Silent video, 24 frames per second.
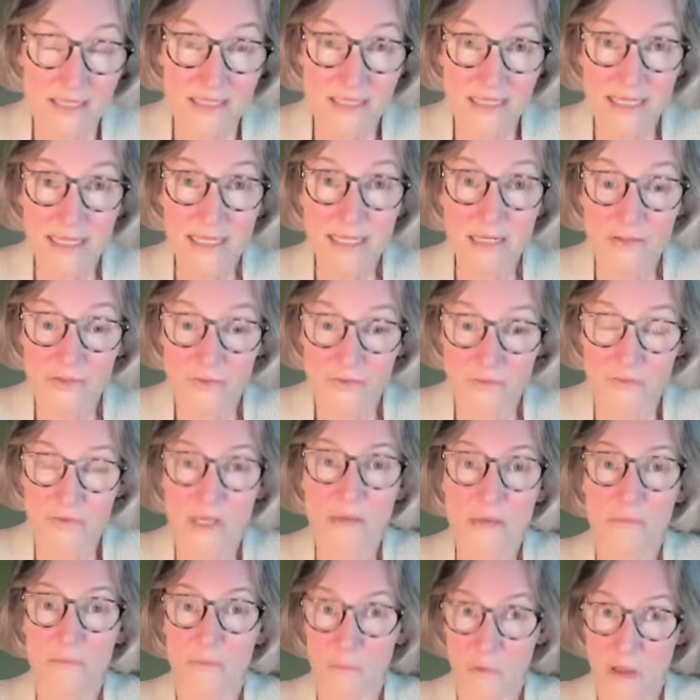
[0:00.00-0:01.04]
stating to
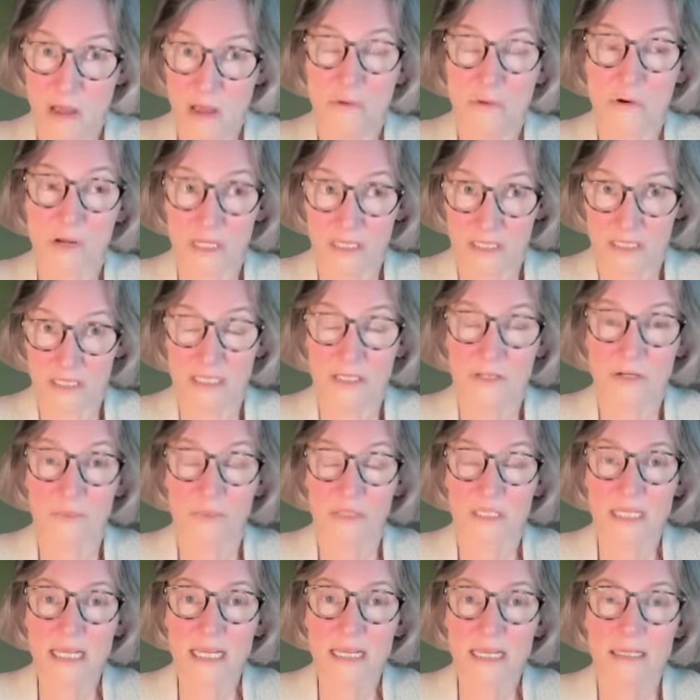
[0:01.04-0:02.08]
them, "Wow, I see you
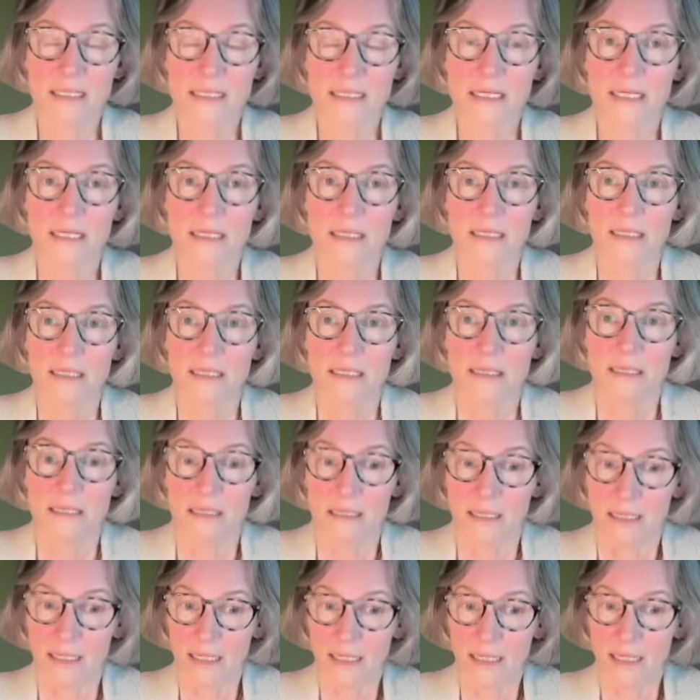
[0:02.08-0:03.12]
upset.
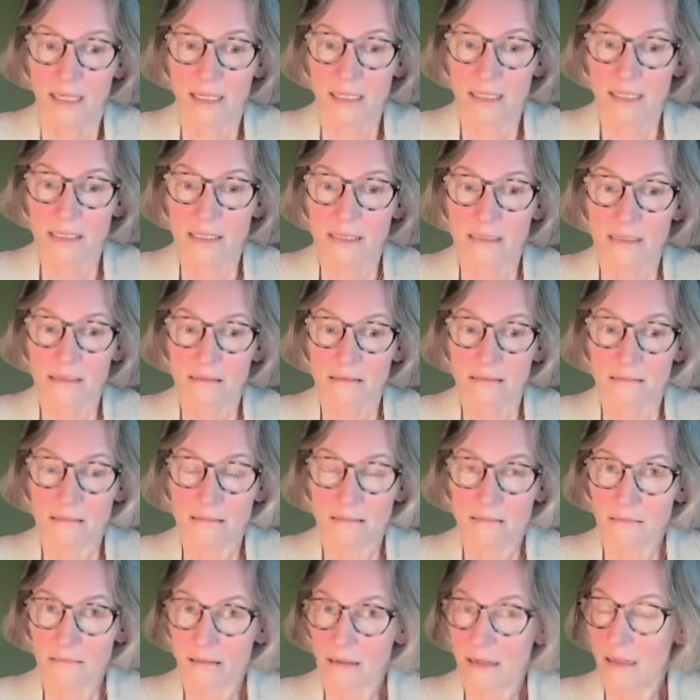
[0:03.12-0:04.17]
And
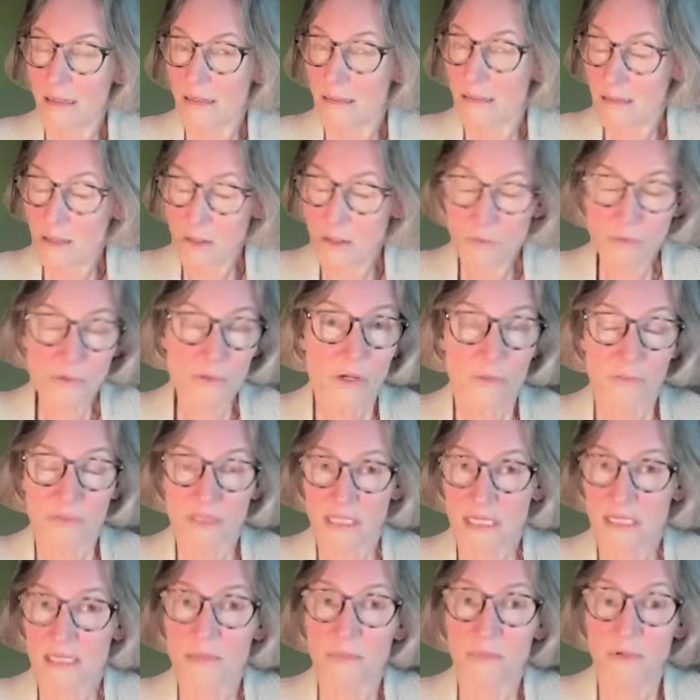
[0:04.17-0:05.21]
I know you're
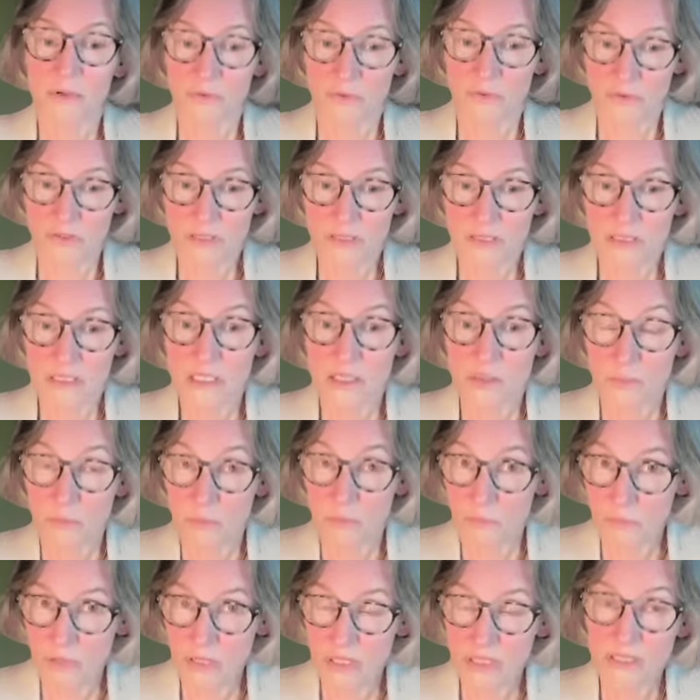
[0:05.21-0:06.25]
upset about this,
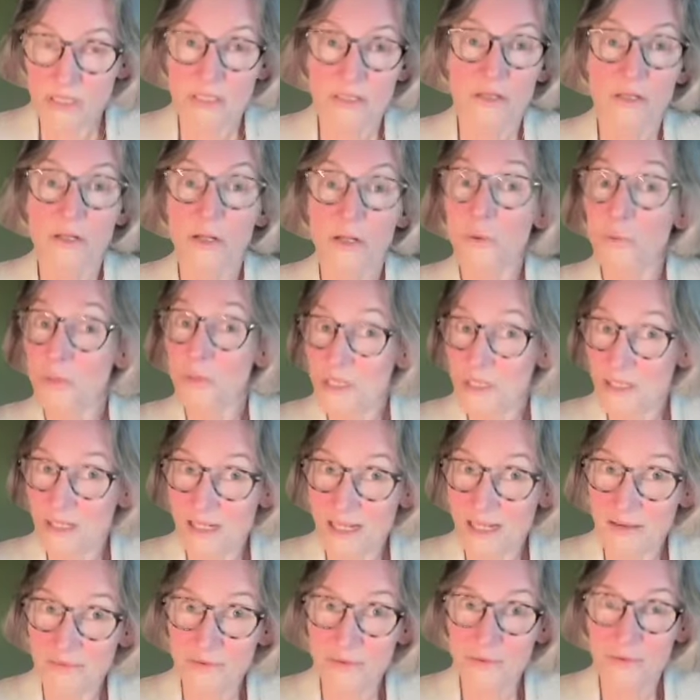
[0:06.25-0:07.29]
but we
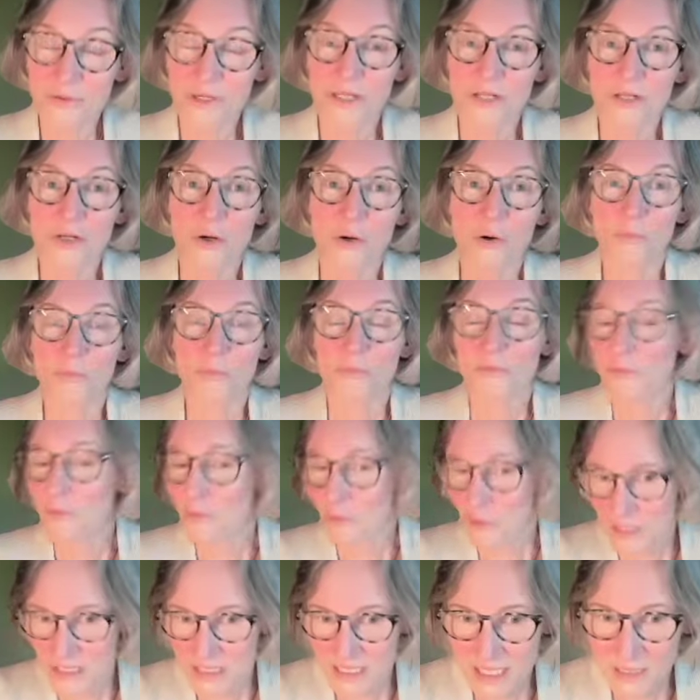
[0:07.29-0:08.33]
still have to get home,"
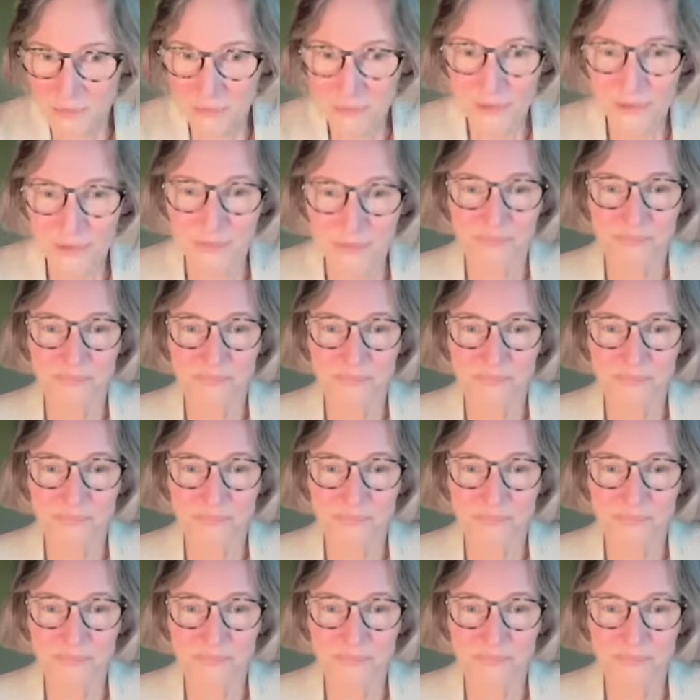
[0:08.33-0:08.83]
for example.